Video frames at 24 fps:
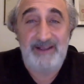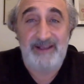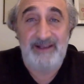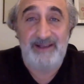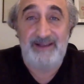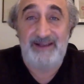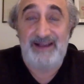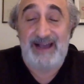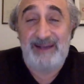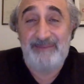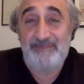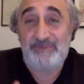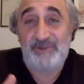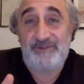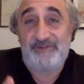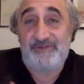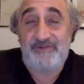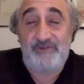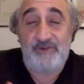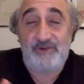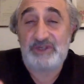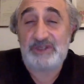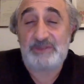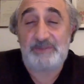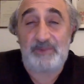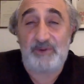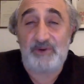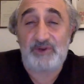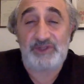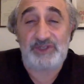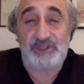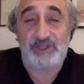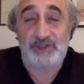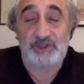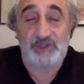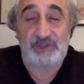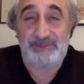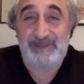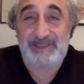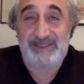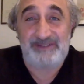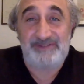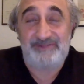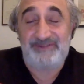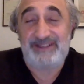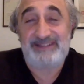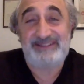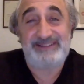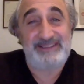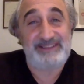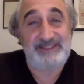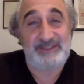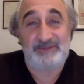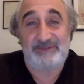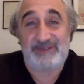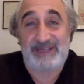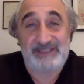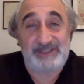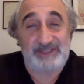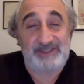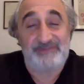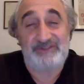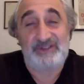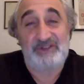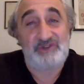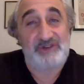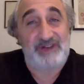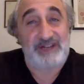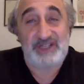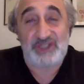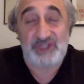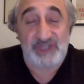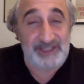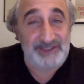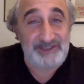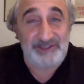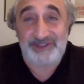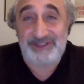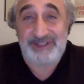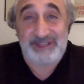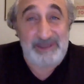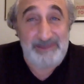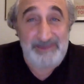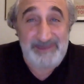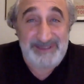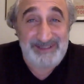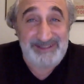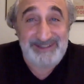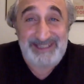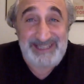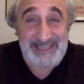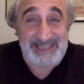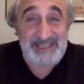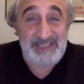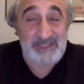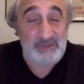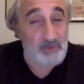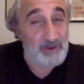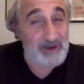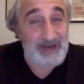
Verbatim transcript: Uh, I'm the first person to be defending the right of the transgendered in the Middle East,